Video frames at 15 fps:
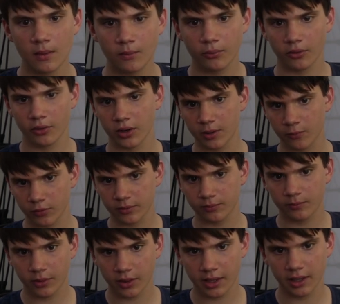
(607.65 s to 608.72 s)
program written
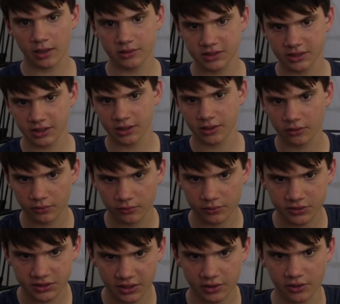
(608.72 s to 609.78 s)
by
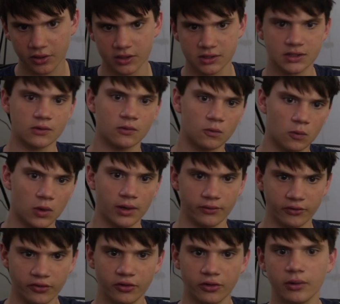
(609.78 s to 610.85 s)
lcd.setCursor
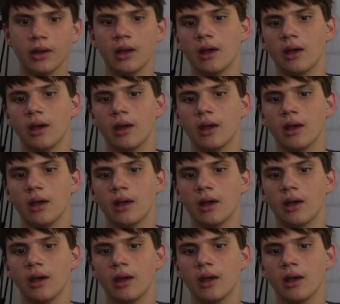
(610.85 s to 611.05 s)
12,